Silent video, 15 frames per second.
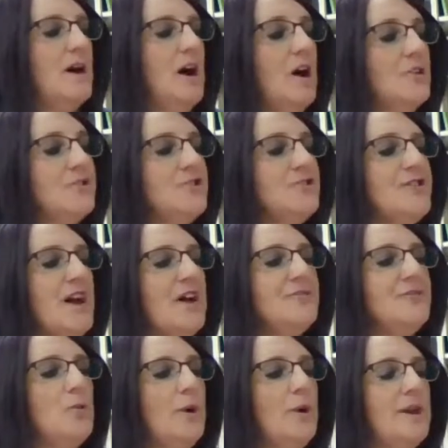I'll just
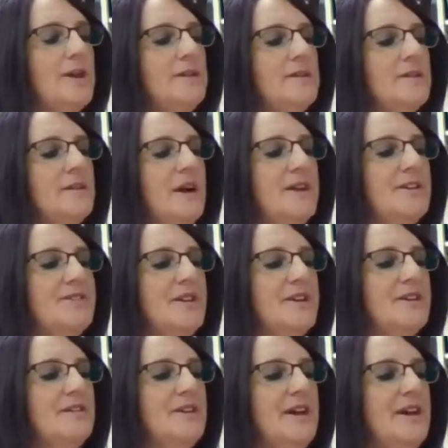have to wait, I say
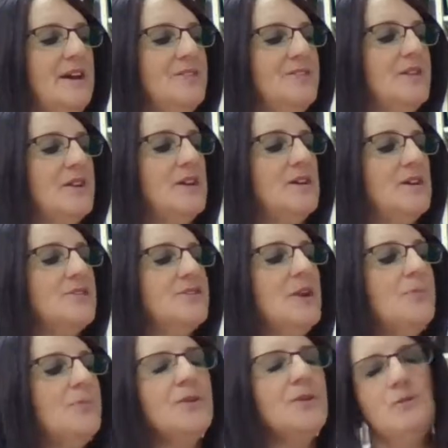at last.
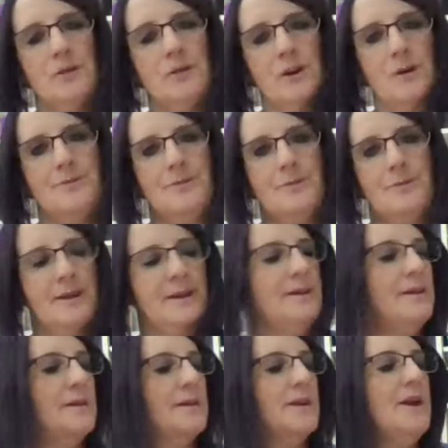Something will come to
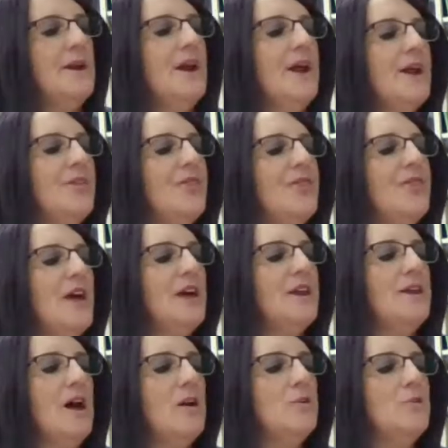me, and
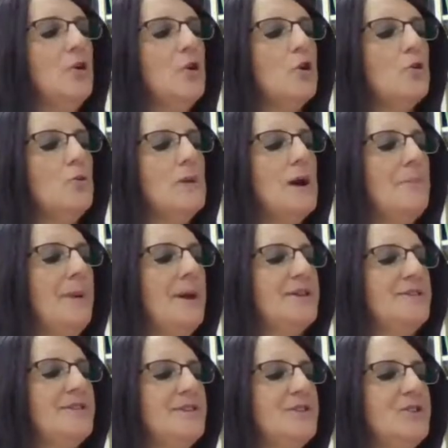then I'll know my
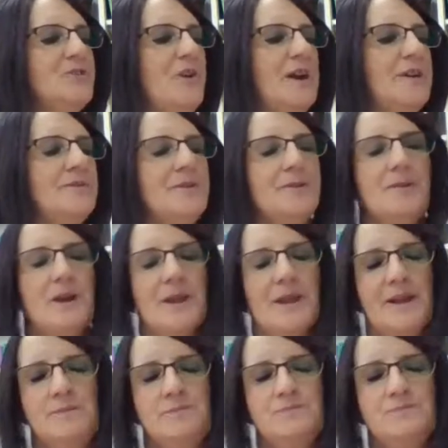painting is finally
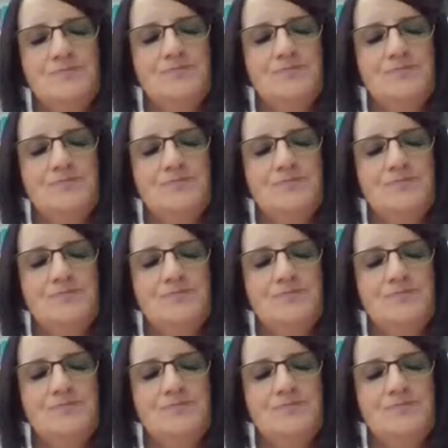ready.